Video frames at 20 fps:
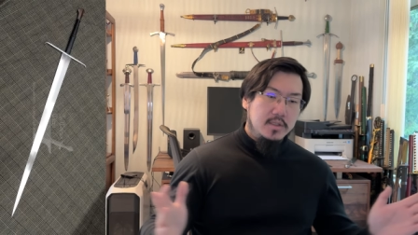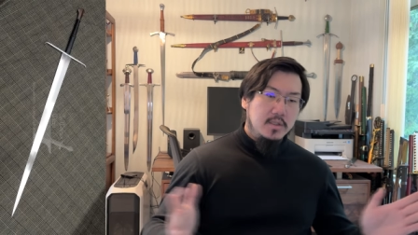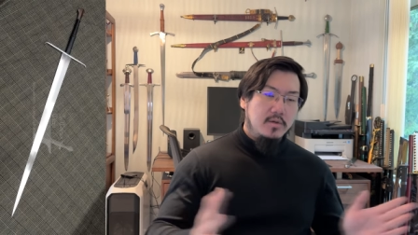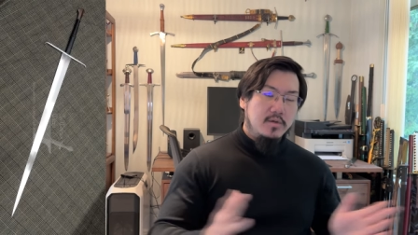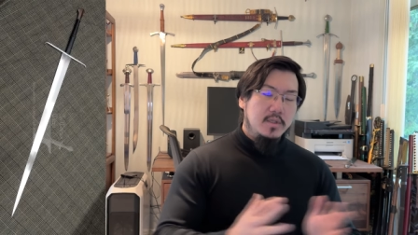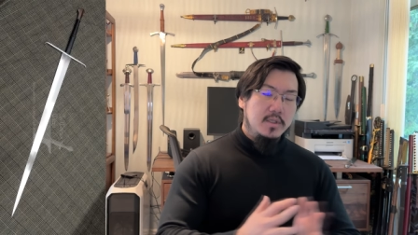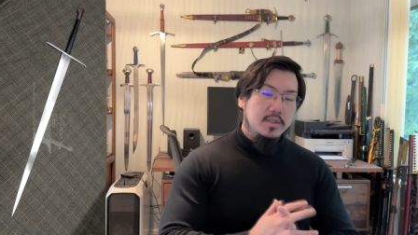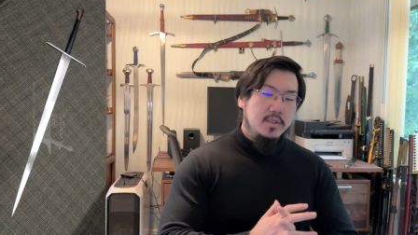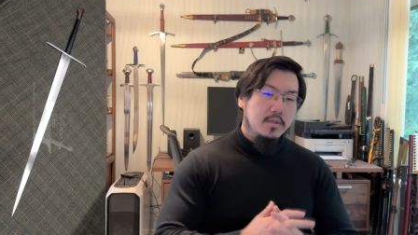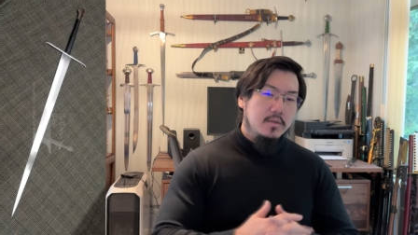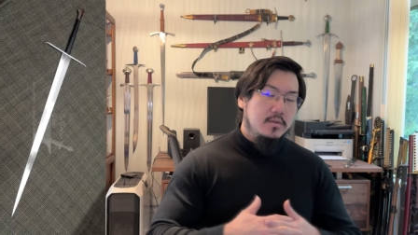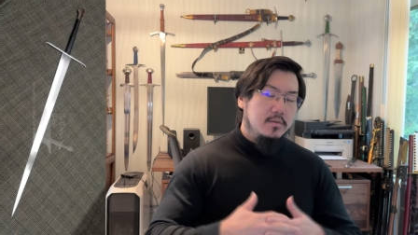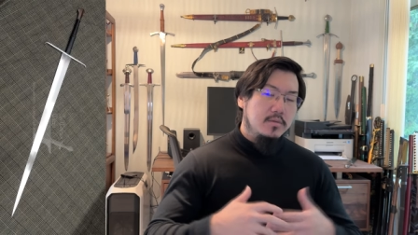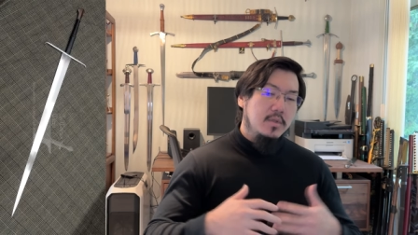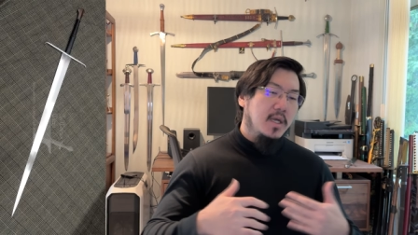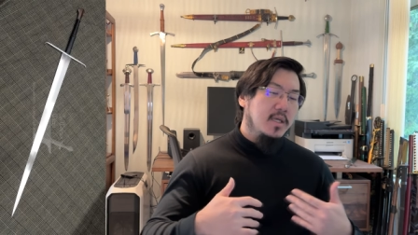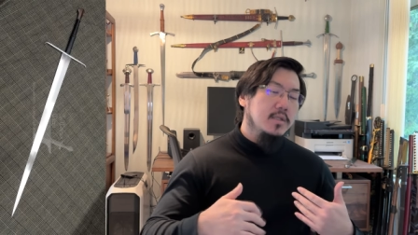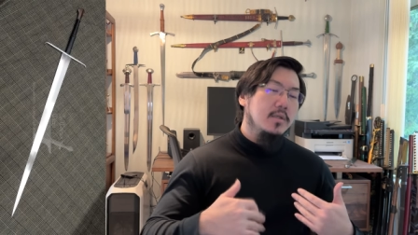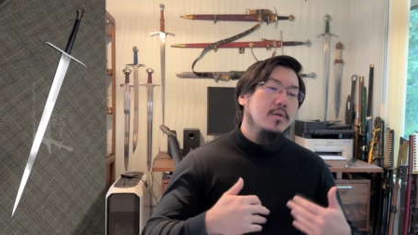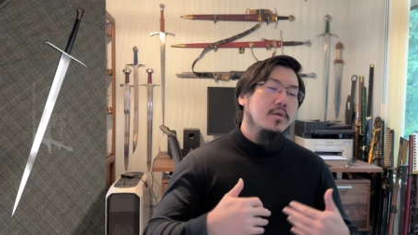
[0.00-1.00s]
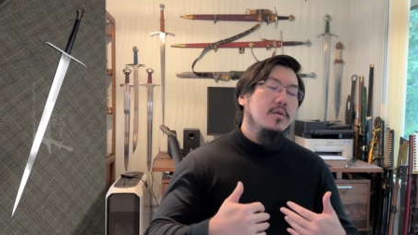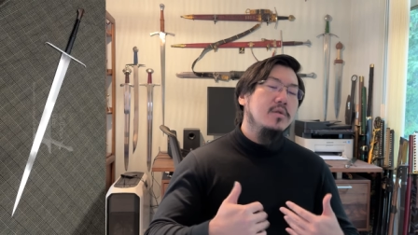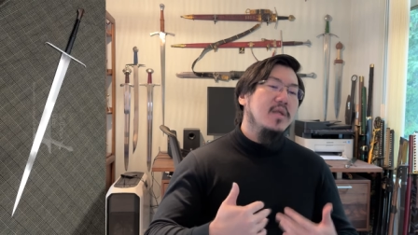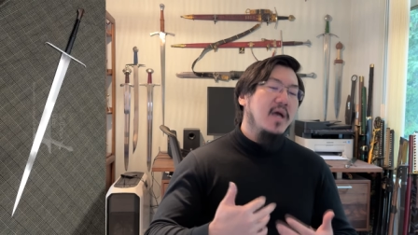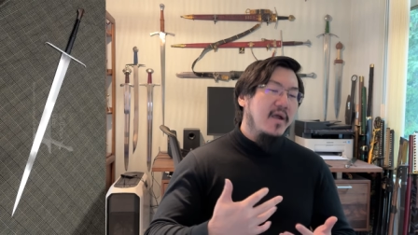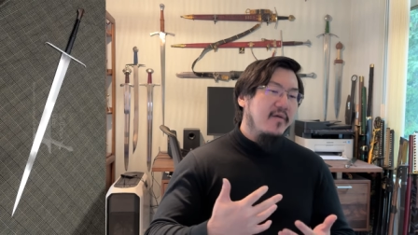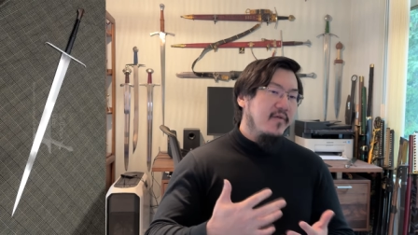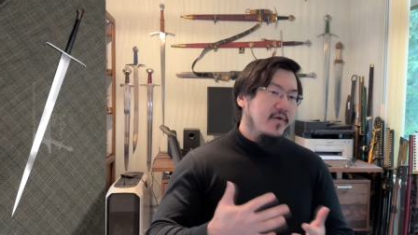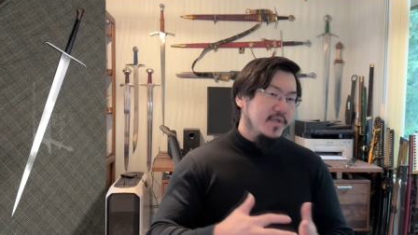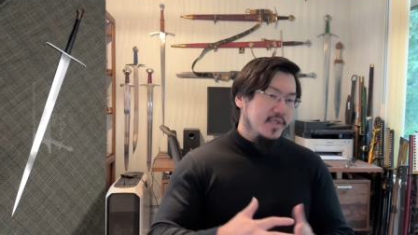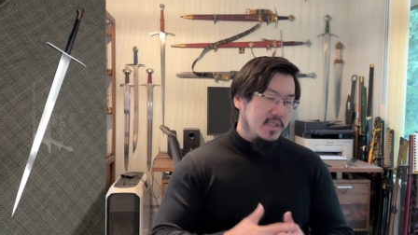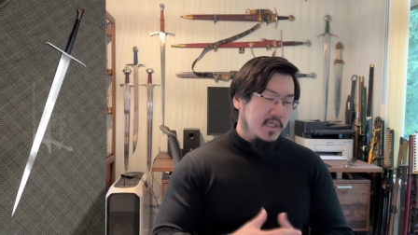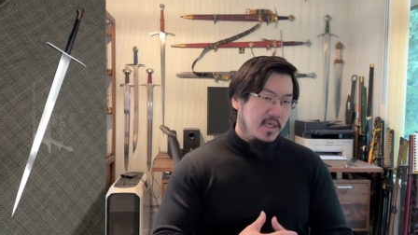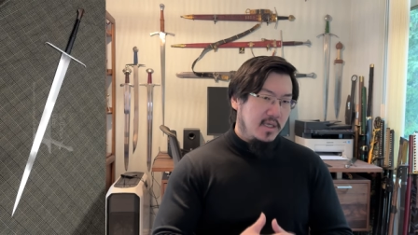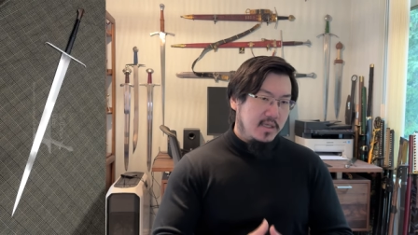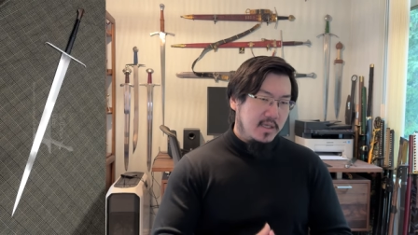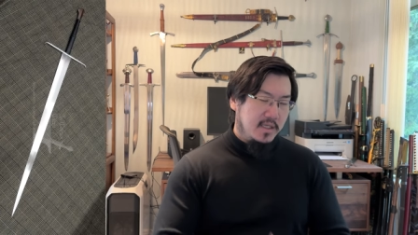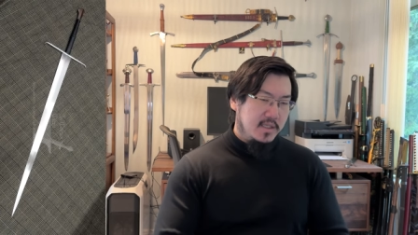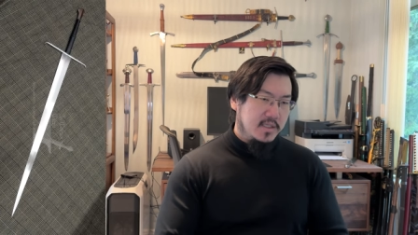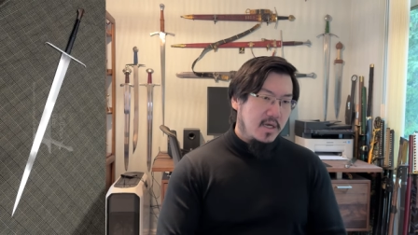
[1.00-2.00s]
So he's a, has a good diversity
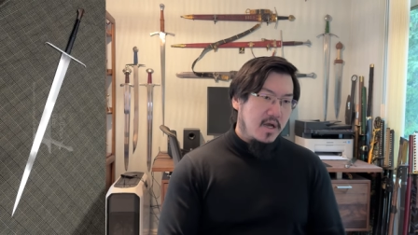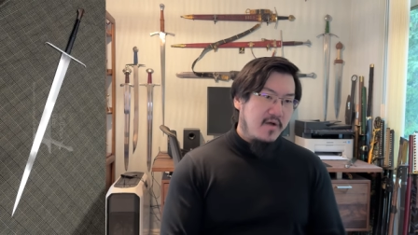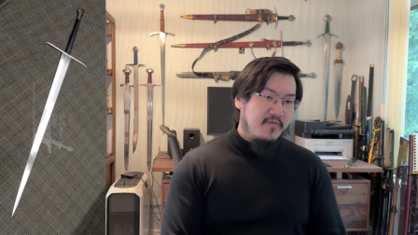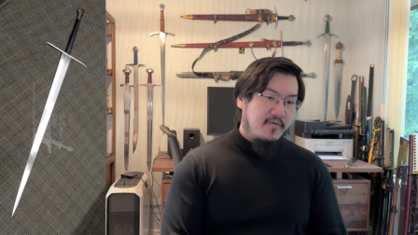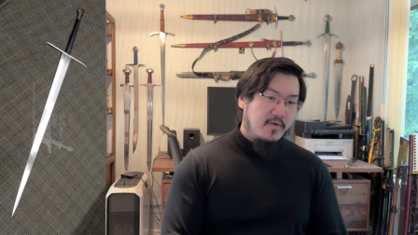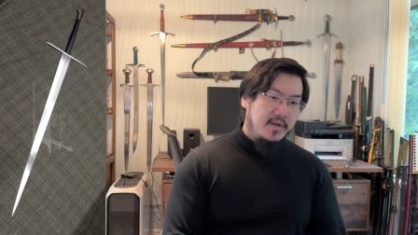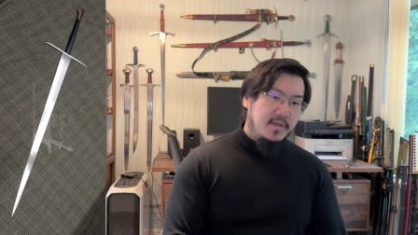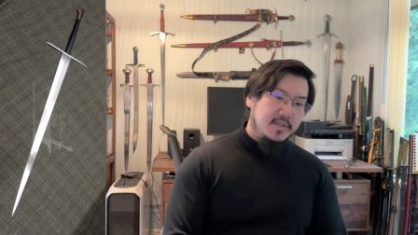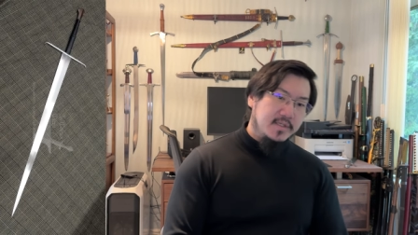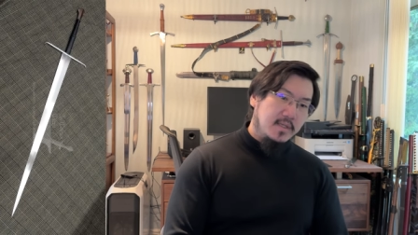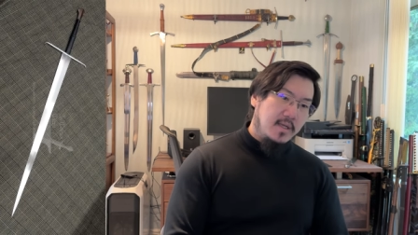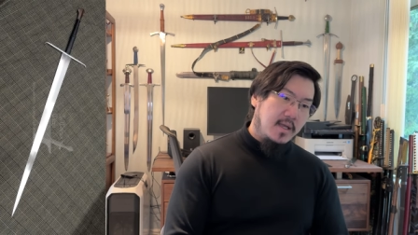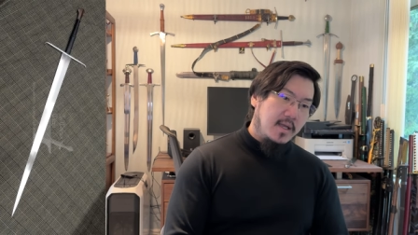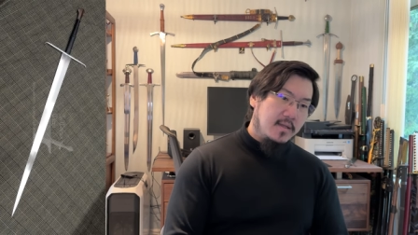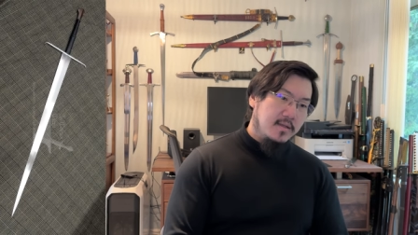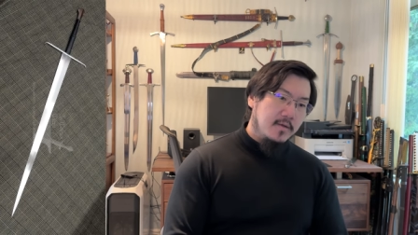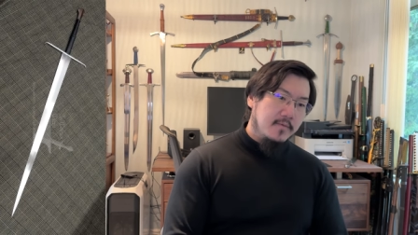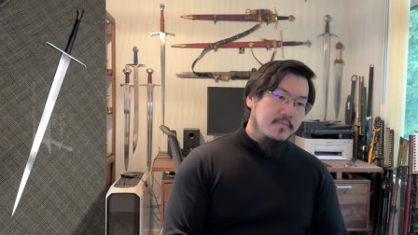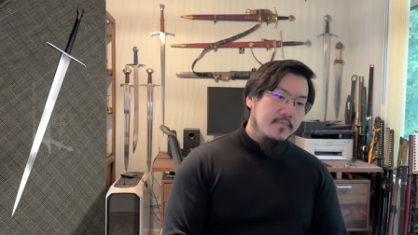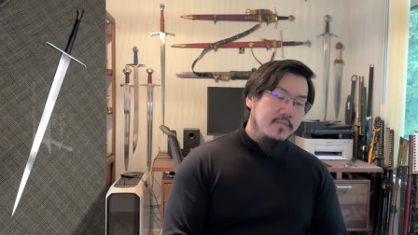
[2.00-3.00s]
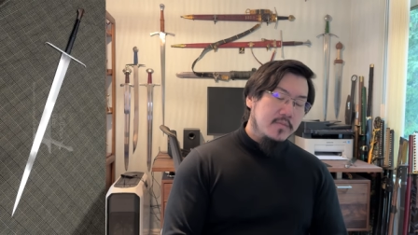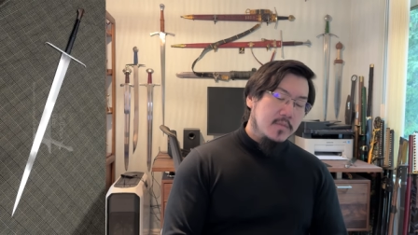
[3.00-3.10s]
in his offerings, and